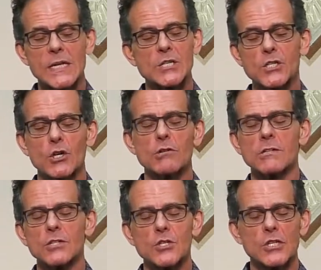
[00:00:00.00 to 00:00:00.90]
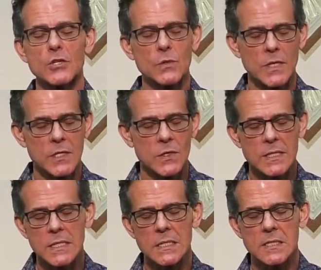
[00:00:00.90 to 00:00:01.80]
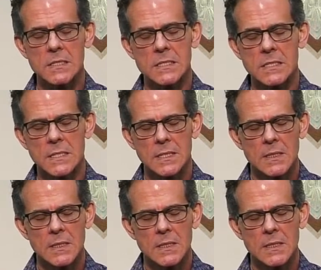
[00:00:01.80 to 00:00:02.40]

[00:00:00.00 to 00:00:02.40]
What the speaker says: internal generator is,